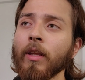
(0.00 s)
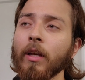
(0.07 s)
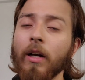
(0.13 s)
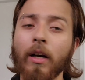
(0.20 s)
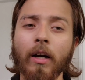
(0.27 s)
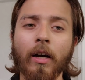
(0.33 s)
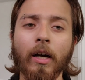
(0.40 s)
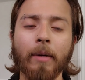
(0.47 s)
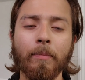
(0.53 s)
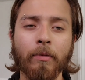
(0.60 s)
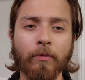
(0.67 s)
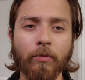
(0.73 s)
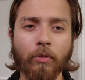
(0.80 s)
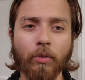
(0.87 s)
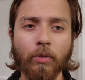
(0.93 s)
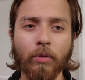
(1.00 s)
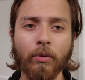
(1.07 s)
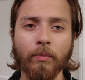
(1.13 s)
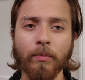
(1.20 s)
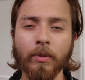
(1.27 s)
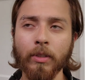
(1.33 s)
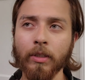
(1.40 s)
I
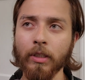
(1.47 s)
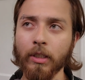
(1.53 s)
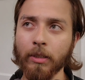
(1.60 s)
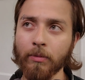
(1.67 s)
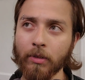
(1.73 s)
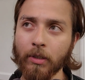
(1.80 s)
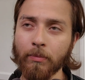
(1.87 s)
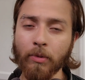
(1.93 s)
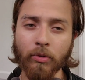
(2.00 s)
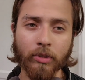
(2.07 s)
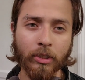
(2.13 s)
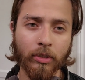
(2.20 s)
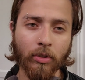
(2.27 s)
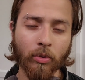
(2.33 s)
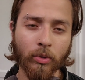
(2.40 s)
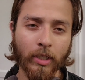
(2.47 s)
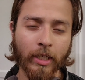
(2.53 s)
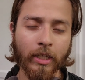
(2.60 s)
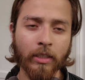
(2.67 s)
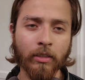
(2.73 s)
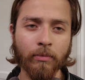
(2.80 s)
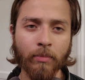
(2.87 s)
performed the emotion code
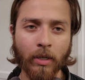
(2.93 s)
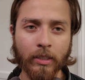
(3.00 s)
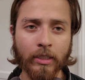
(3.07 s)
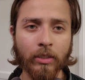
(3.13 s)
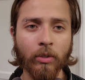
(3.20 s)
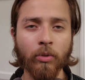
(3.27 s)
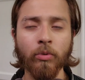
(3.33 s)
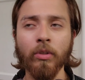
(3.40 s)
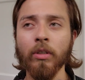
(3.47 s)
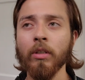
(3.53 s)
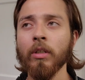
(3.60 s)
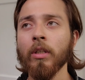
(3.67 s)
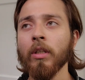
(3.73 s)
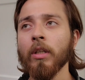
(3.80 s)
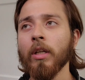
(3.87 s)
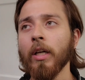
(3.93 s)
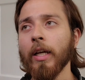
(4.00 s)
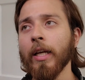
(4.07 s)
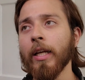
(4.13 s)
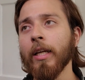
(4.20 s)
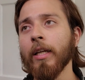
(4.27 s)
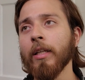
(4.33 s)
and the body code,
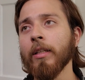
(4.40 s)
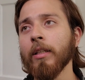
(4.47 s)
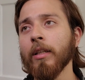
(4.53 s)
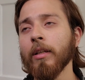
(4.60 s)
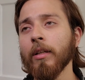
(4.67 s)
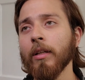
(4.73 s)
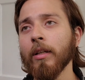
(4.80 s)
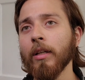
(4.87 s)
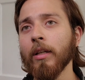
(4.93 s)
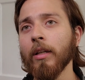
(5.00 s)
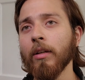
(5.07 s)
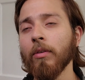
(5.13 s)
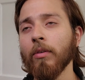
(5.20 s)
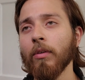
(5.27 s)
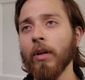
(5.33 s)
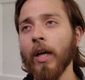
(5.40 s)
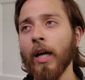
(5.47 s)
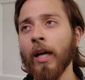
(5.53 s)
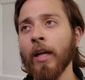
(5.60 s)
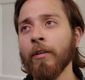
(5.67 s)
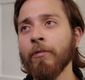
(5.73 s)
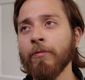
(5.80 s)
and
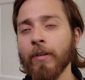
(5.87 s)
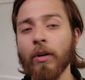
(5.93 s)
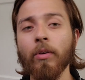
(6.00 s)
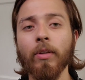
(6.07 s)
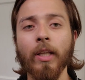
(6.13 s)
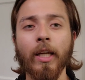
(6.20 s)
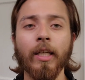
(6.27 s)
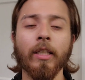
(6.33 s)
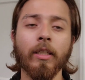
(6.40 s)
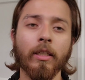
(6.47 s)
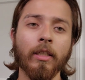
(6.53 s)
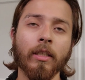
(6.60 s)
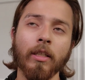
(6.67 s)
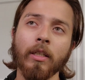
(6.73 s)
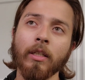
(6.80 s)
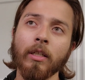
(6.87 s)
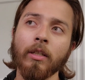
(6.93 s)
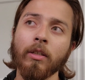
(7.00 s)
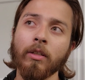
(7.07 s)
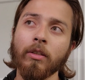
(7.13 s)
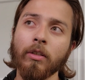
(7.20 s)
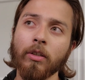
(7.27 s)
I felt like,
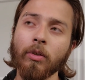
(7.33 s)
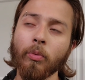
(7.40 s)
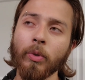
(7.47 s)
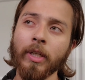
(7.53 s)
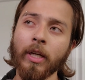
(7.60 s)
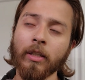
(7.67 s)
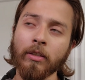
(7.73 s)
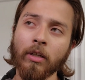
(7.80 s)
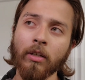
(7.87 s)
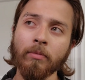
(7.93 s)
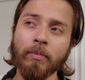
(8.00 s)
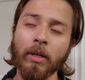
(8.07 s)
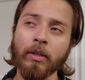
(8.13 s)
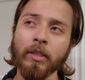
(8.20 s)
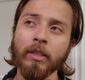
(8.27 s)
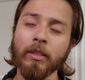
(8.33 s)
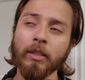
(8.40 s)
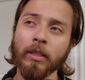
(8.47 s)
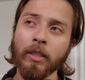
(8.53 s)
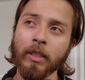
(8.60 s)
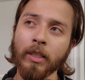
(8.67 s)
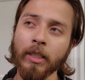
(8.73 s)
the way I thought about it,
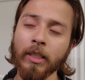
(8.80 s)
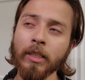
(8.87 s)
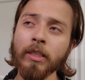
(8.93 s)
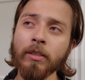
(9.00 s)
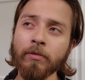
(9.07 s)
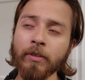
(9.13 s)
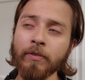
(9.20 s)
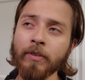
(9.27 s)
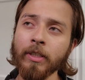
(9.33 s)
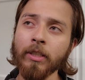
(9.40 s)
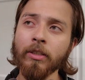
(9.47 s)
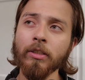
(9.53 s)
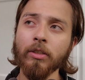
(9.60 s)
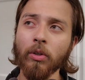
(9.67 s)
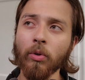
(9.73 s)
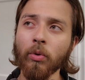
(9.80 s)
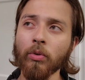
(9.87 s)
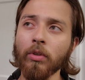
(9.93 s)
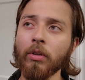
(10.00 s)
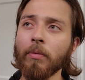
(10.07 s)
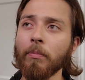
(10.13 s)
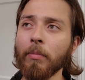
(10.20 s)
he is 50 years old,
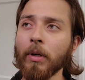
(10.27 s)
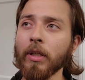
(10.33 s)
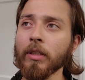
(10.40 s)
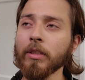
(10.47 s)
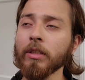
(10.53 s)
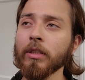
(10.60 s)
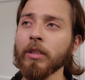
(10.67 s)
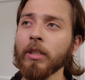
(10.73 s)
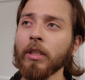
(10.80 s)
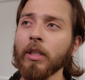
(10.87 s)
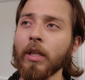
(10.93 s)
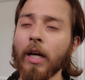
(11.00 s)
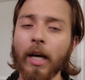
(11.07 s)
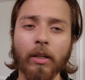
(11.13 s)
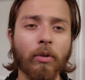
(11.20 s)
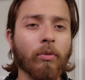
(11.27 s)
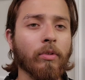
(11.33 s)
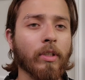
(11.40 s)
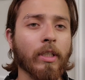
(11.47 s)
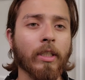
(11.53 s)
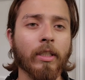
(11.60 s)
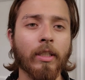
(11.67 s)
but I don't
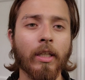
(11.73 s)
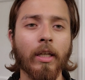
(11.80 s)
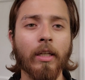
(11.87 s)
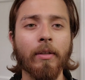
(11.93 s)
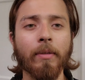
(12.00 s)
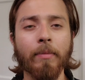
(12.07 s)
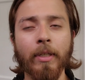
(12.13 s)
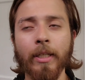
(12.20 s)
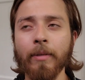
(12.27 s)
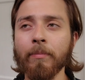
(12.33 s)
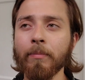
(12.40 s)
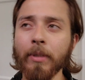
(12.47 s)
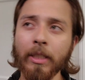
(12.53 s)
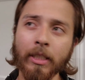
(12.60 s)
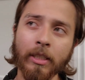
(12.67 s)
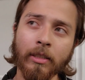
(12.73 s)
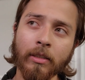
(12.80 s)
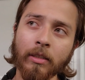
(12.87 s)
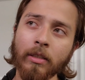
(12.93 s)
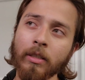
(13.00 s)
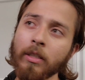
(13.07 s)
think that him being